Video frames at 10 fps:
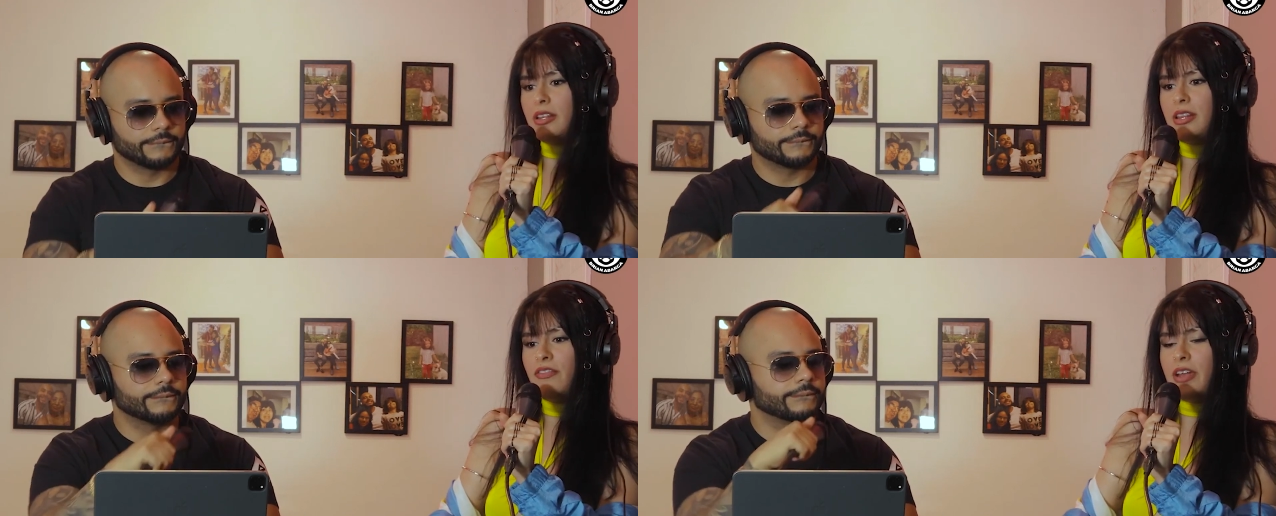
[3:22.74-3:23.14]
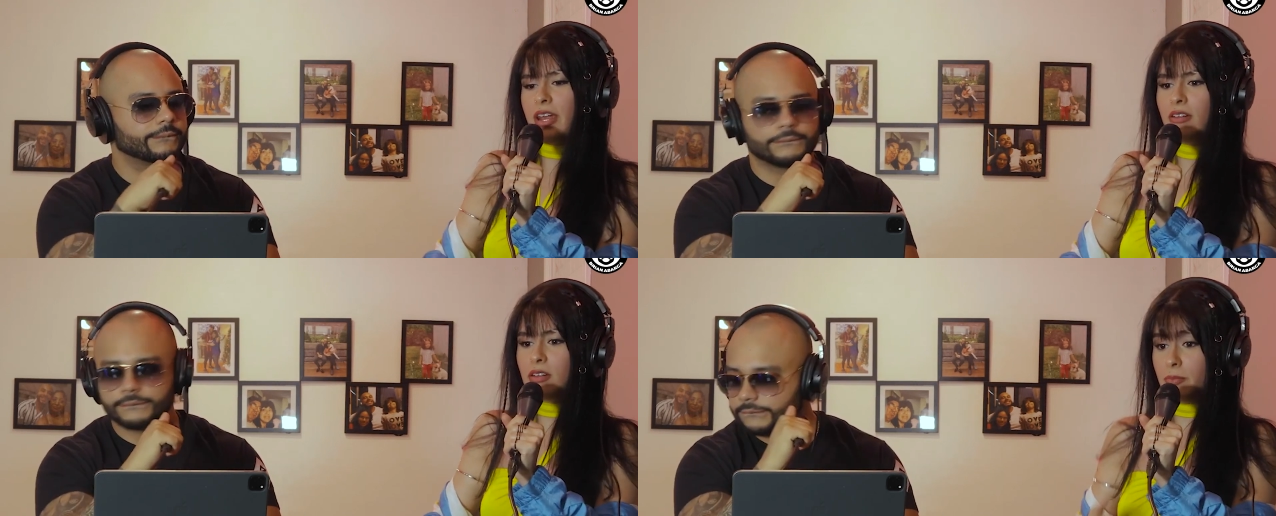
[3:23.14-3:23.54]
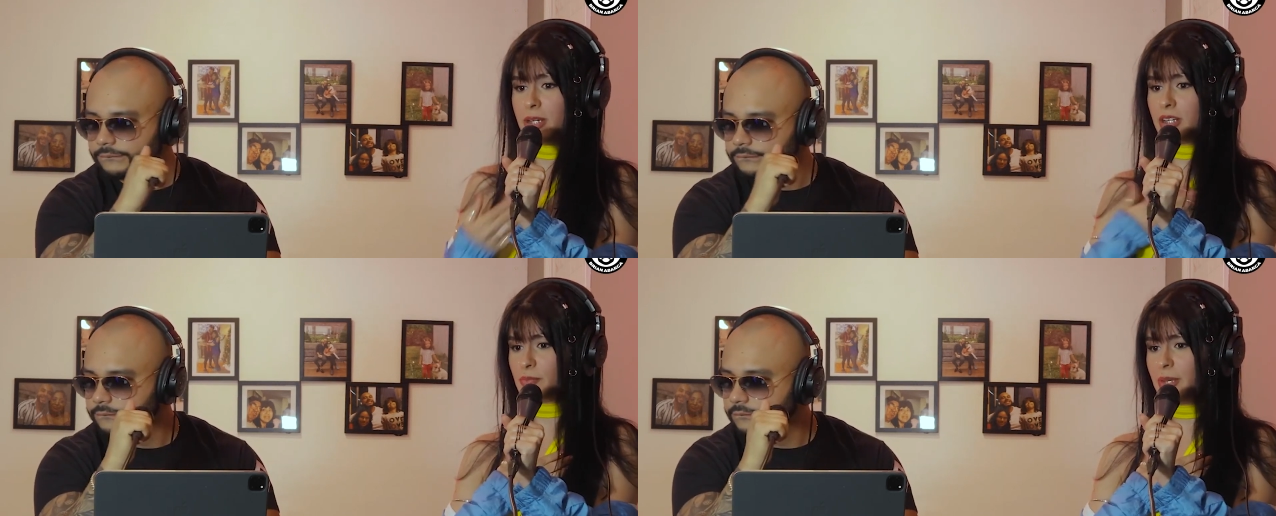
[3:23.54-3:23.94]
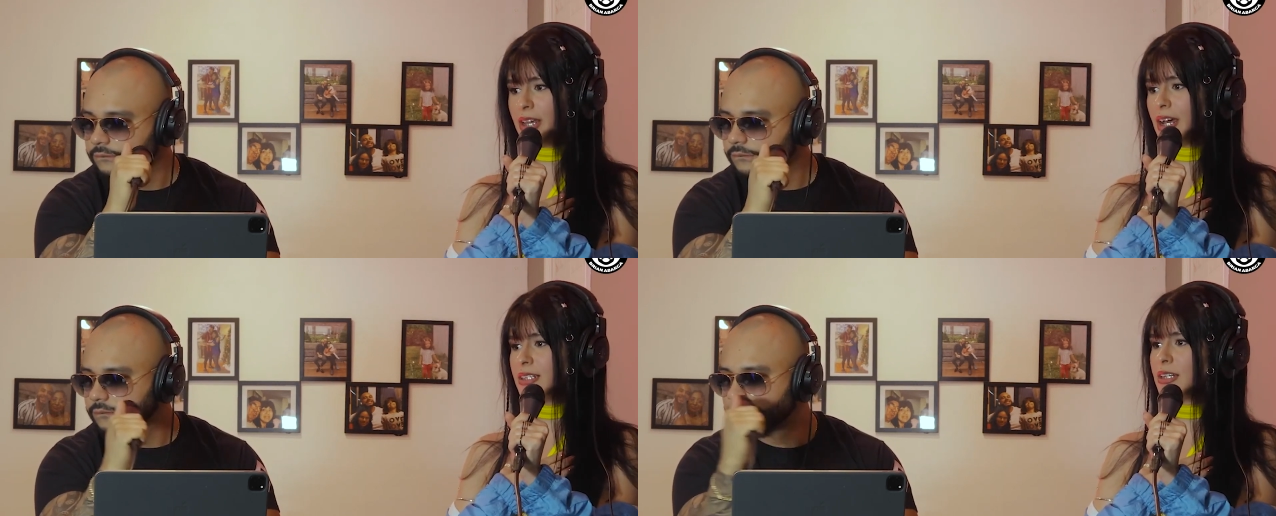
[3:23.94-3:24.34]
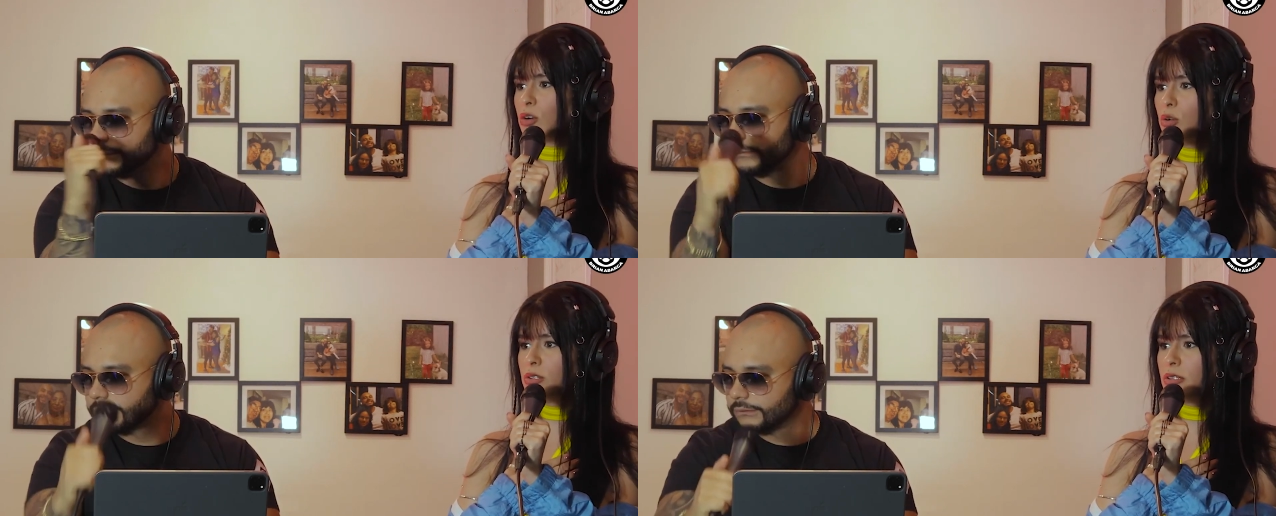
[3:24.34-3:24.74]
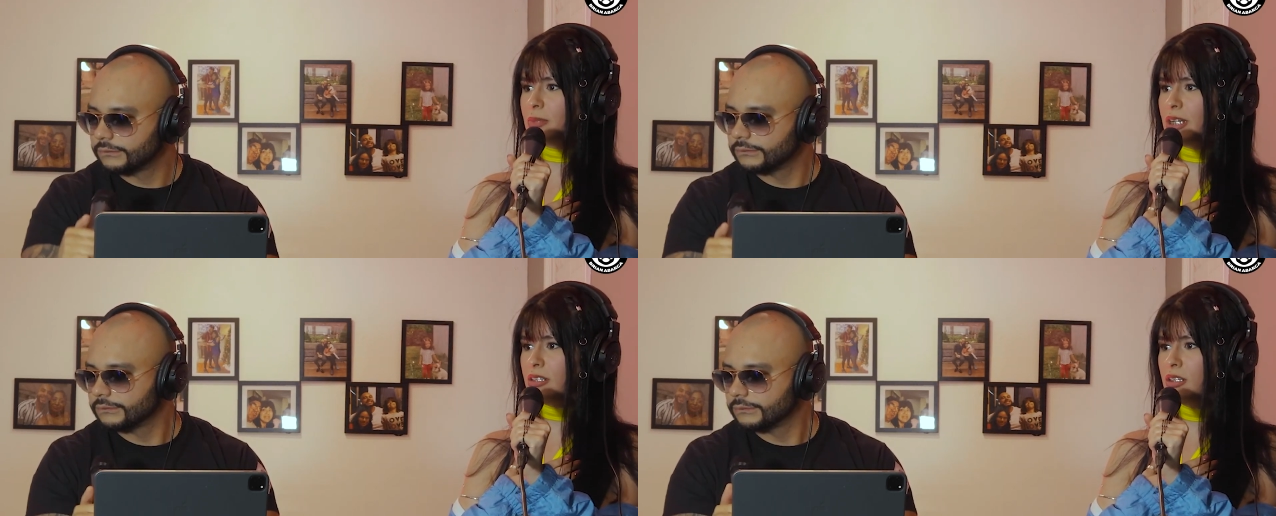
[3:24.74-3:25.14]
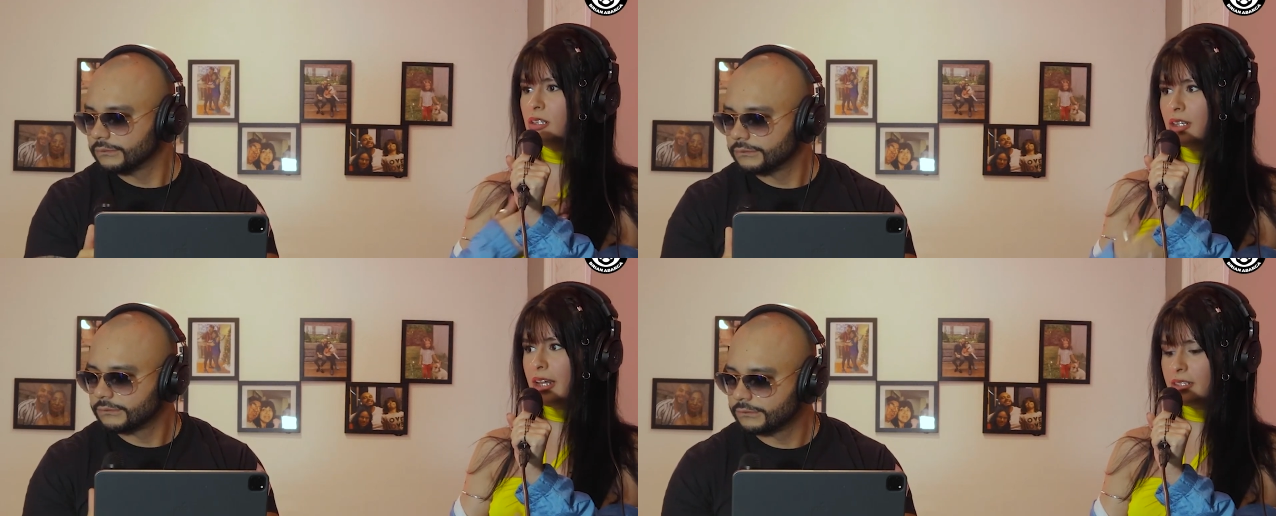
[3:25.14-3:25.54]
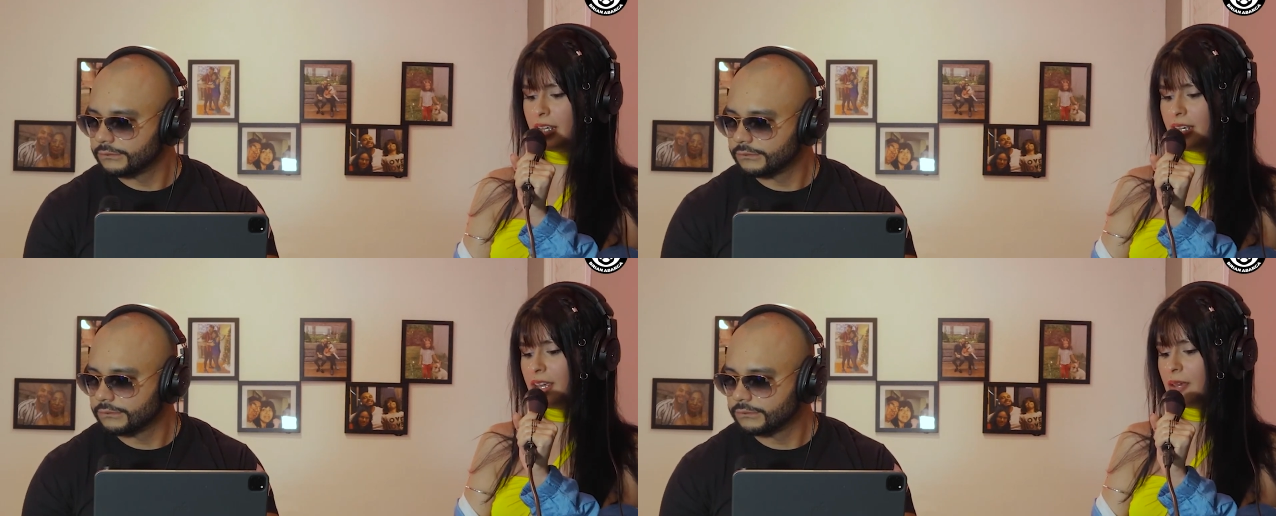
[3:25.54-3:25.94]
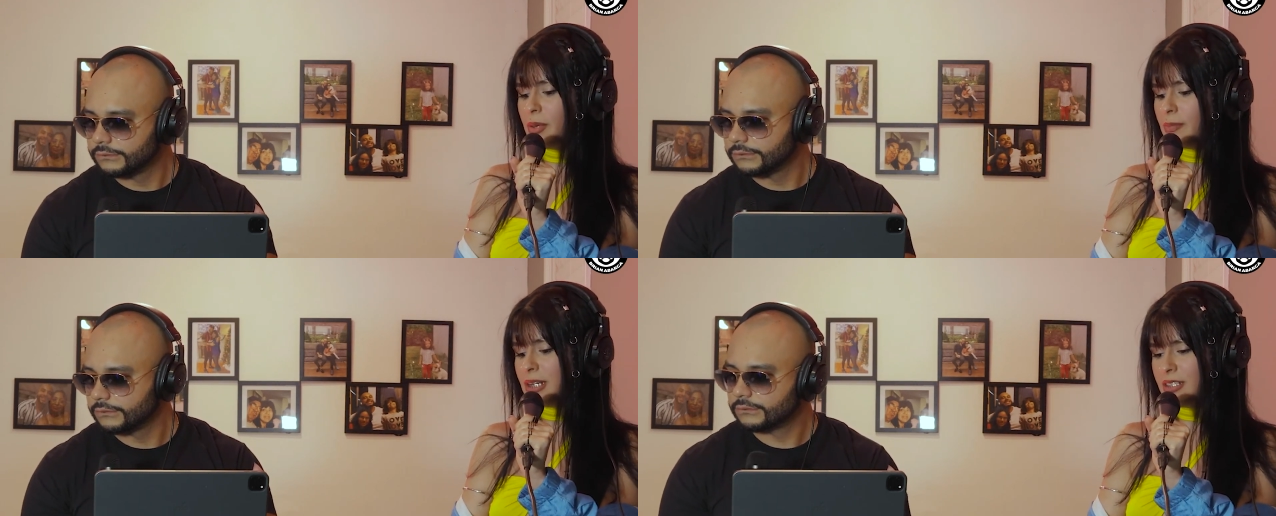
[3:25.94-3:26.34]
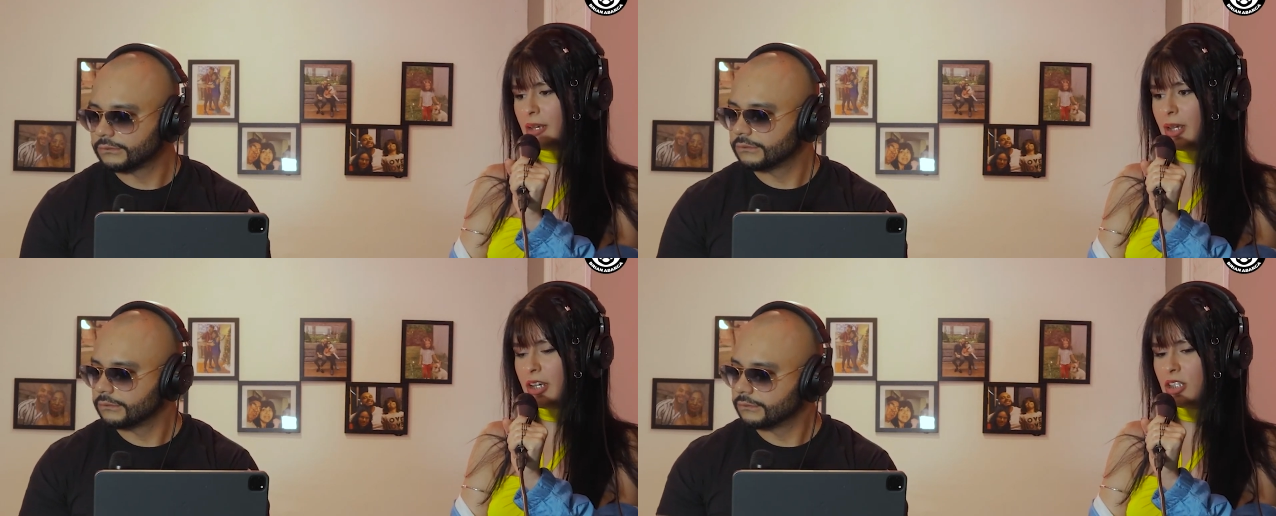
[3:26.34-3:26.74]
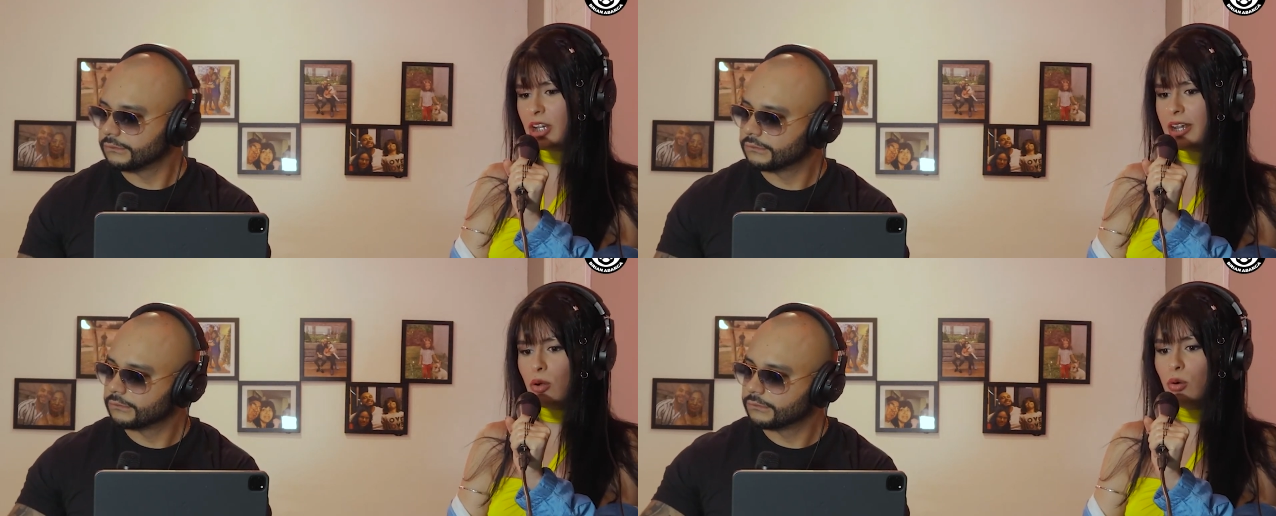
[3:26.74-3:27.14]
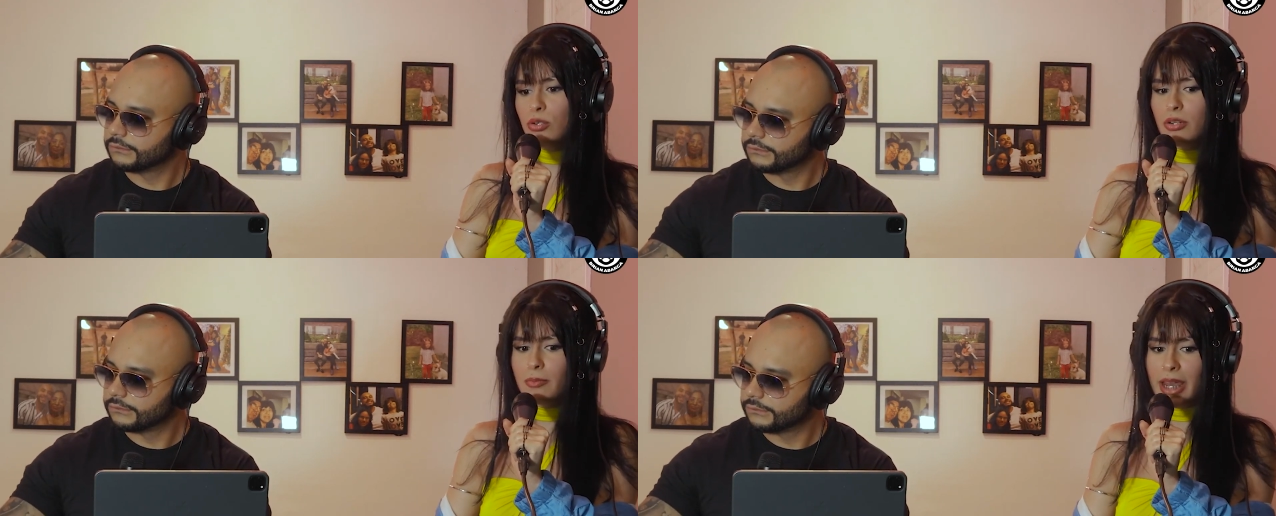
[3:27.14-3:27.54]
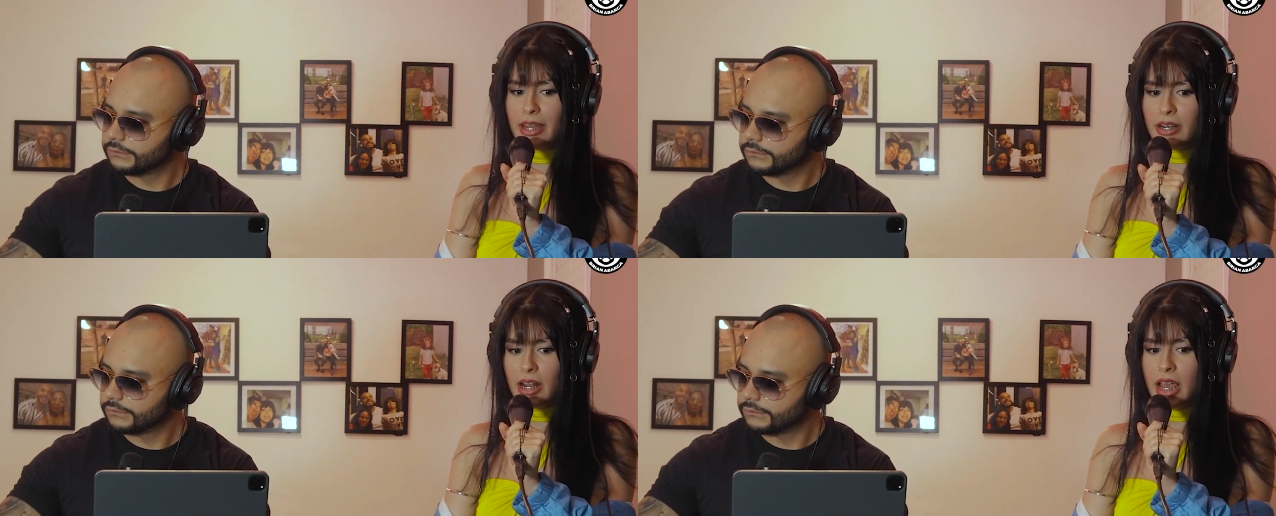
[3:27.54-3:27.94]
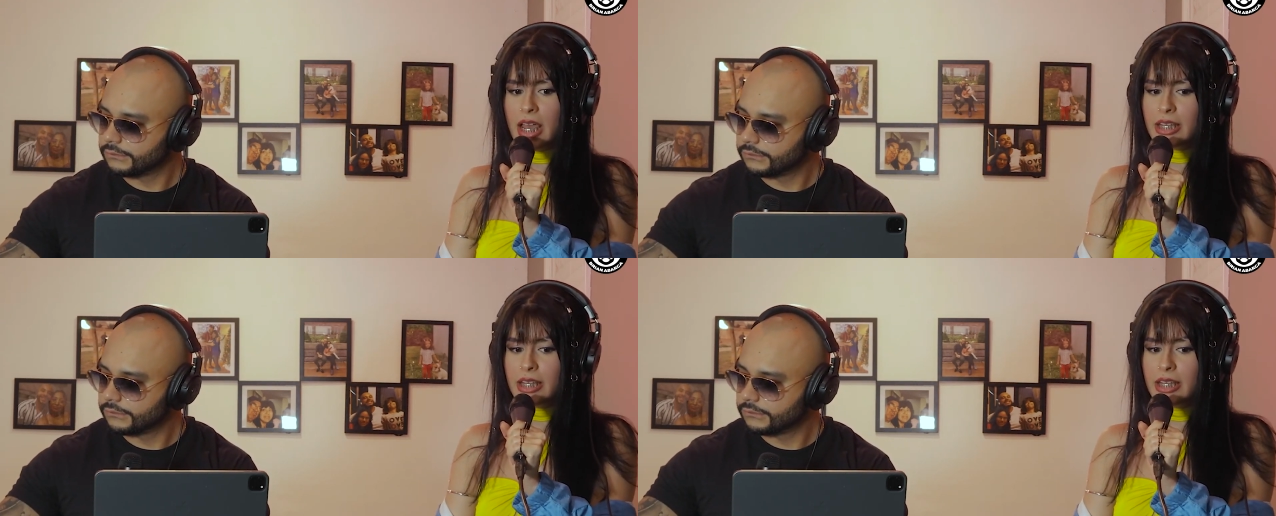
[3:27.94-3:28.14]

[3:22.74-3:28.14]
Speaker 1: in a different era, because me, I like older men, like they can't be my same age, and older men,